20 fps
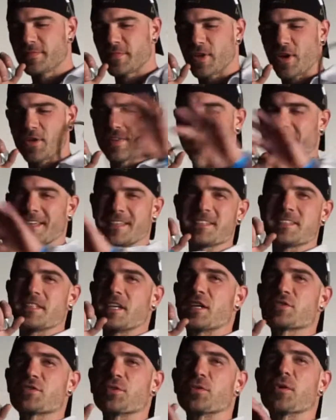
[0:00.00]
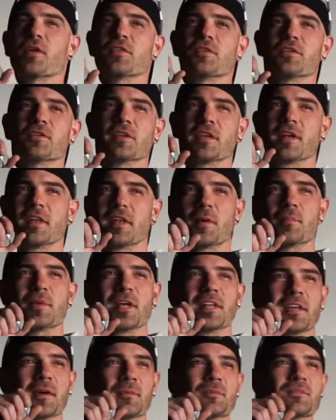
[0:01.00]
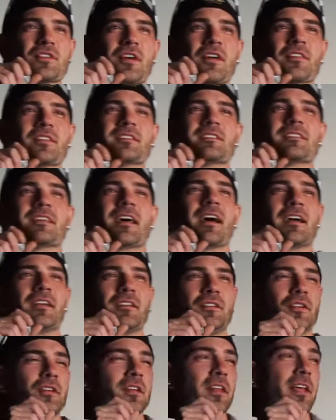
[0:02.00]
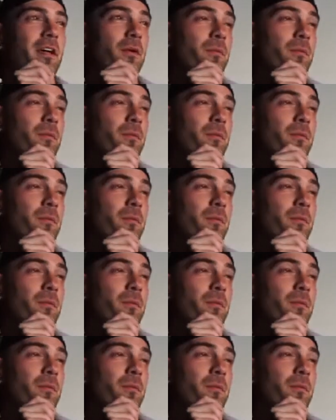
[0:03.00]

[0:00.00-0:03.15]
got like 6 or other little MLMs on the side and you're like,